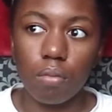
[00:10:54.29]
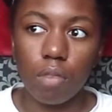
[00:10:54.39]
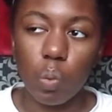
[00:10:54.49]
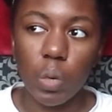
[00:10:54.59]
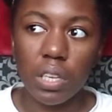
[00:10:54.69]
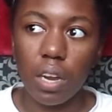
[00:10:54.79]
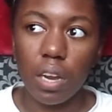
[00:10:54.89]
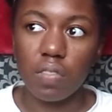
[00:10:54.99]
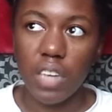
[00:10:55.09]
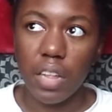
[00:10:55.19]
when a lot
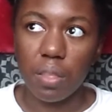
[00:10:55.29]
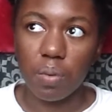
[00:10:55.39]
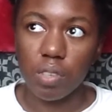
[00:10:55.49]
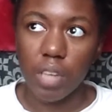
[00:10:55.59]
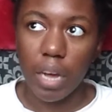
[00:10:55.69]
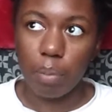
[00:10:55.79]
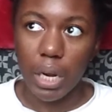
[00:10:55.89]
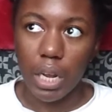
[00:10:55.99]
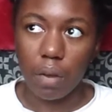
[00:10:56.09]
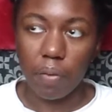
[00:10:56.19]
of death was
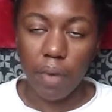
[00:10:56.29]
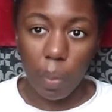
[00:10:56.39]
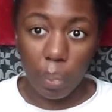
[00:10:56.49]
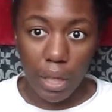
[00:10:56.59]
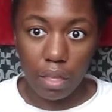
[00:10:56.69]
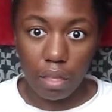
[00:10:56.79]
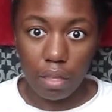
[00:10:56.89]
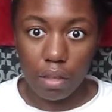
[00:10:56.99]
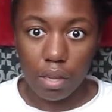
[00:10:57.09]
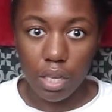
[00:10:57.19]
happening around me
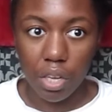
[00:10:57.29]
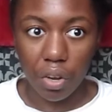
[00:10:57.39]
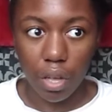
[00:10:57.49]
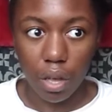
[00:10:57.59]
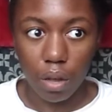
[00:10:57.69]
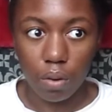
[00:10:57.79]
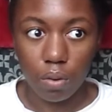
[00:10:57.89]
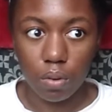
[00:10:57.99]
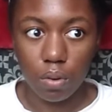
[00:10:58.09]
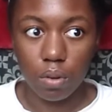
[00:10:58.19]
a year
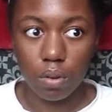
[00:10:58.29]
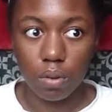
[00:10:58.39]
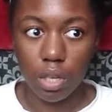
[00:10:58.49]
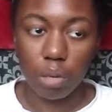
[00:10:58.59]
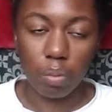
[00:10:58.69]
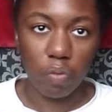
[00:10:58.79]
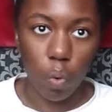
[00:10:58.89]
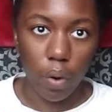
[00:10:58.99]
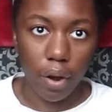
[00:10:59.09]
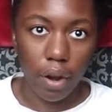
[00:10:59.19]
ago, year
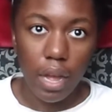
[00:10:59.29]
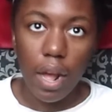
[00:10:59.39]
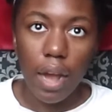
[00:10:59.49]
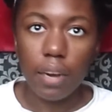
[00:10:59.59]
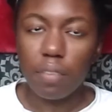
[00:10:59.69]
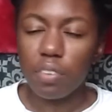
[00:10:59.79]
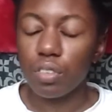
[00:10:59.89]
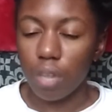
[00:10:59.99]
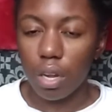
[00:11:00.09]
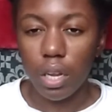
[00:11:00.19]
before, I never
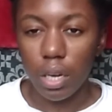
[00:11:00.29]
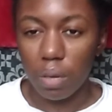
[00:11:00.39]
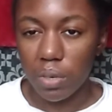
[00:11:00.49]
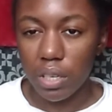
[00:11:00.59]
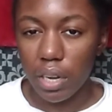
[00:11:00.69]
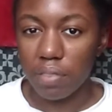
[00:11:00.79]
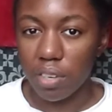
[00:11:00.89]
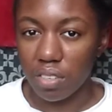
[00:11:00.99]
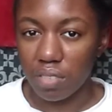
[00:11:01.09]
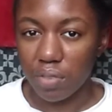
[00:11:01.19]
saw anyone die,
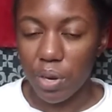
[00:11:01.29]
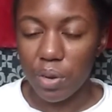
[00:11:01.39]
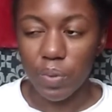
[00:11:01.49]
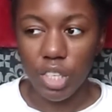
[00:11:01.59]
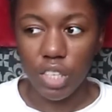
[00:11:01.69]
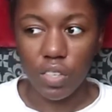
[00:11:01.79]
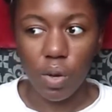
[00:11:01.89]
first of all, which is a